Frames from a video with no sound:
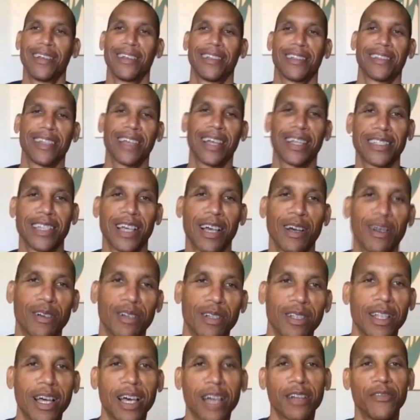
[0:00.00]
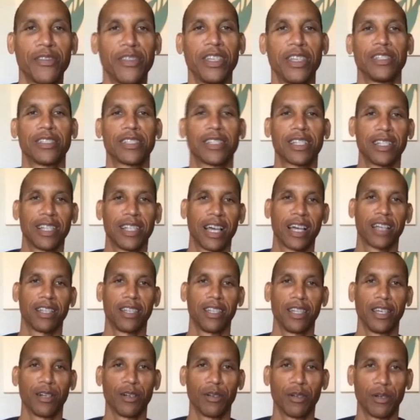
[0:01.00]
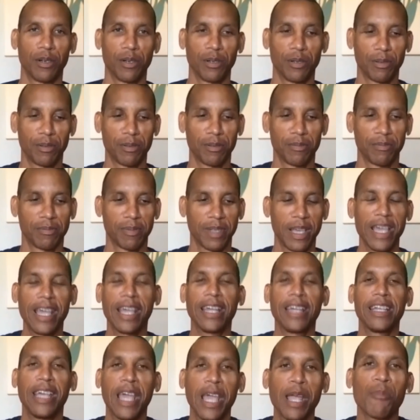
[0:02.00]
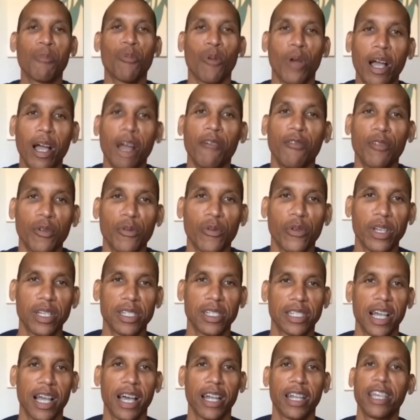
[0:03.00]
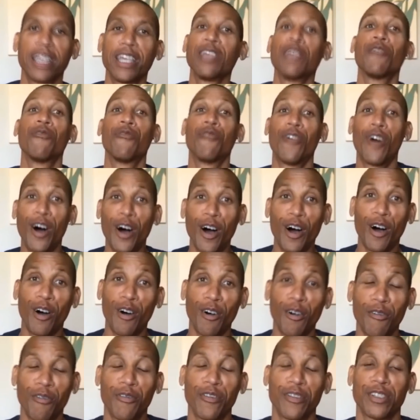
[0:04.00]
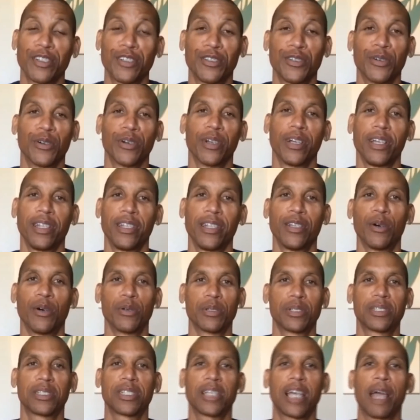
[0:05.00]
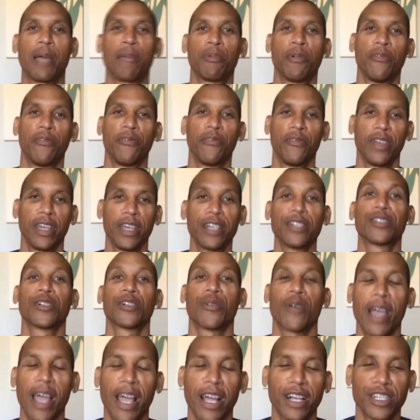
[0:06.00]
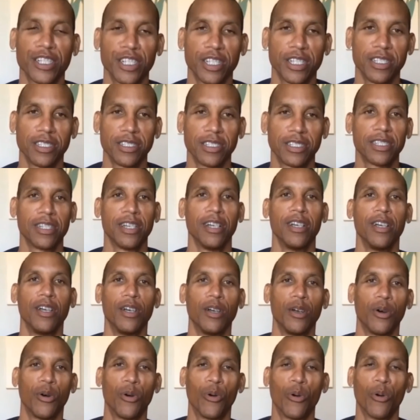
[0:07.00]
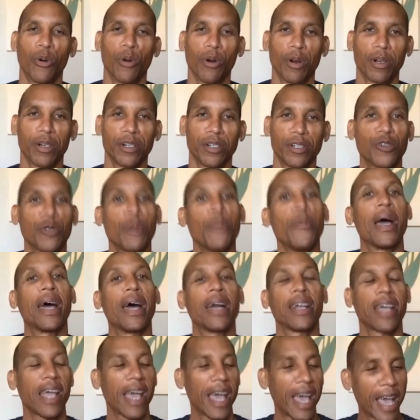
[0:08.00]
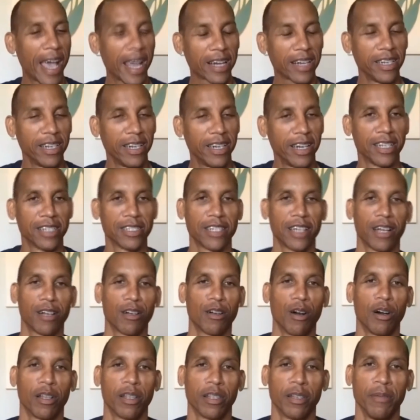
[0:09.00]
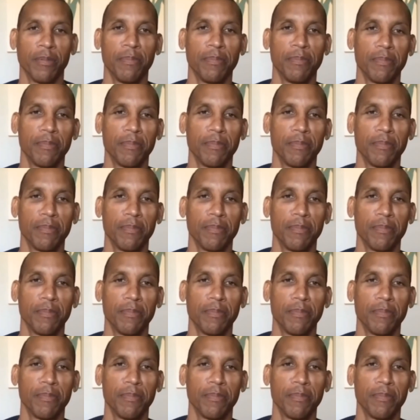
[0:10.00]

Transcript: that's how a lot of these like little in-game rivalries kind of evolve is during those type of interactions or dramatic acting, as I call them.